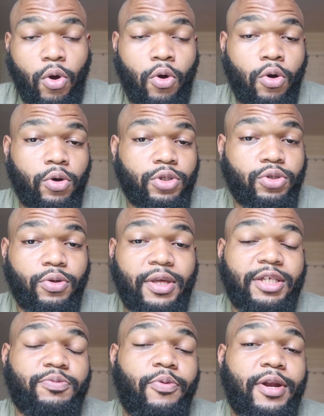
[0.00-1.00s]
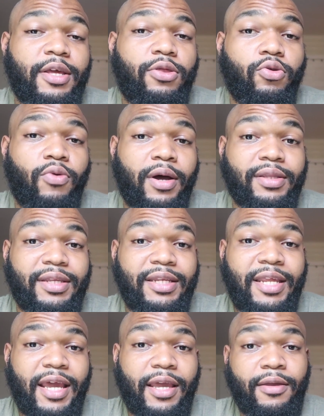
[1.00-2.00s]
or so they spread it throughout the
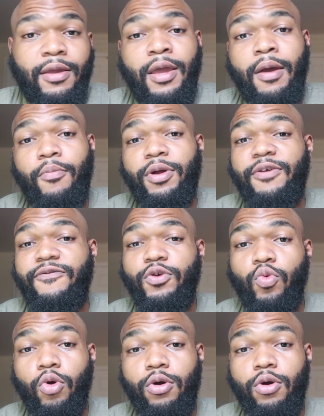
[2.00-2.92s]
day. But if you